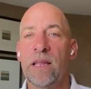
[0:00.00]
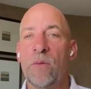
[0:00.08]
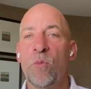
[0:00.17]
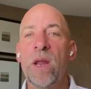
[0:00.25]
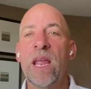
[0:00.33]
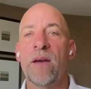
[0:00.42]

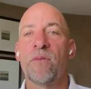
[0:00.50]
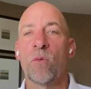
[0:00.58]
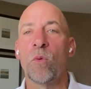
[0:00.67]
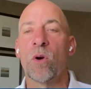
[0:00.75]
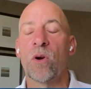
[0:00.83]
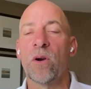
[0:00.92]
than we
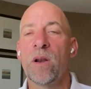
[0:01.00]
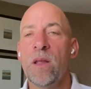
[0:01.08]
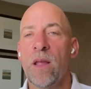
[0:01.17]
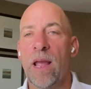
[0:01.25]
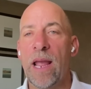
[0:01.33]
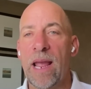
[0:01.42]
ever were.
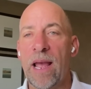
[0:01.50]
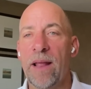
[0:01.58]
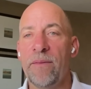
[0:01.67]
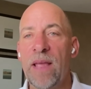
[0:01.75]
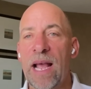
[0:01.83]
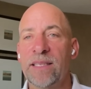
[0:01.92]

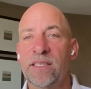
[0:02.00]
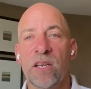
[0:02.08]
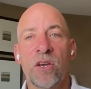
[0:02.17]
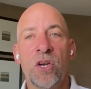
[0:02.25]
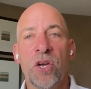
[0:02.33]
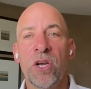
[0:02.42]
And that's
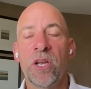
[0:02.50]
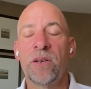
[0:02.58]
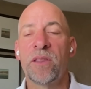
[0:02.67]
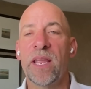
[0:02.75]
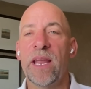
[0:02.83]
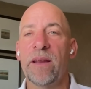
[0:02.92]
a
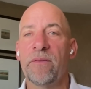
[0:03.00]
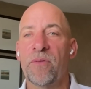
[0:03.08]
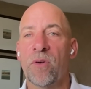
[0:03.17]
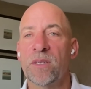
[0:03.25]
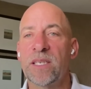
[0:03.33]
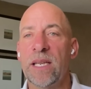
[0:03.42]
good thing
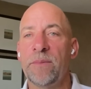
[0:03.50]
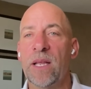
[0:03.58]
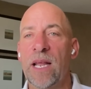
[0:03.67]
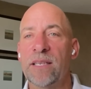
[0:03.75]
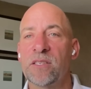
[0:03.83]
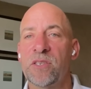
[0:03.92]
for a team
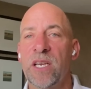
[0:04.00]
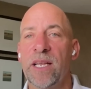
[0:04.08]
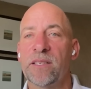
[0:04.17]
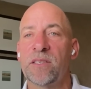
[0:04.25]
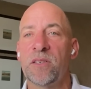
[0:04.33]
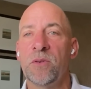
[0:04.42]
that has a
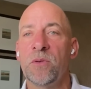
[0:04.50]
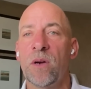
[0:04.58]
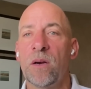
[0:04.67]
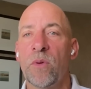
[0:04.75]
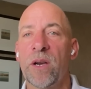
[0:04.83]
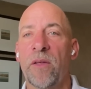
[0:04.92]
chance
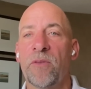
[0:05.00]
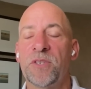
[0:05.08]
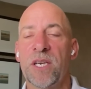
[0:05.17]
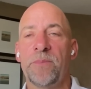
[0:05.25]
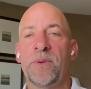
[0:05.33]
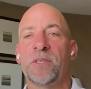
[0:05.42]
to win another
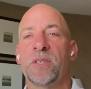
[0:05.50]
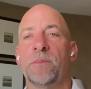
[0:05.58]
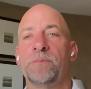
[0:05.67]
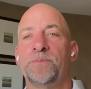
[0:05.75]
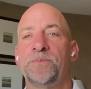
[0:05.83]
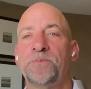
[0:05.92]
championship.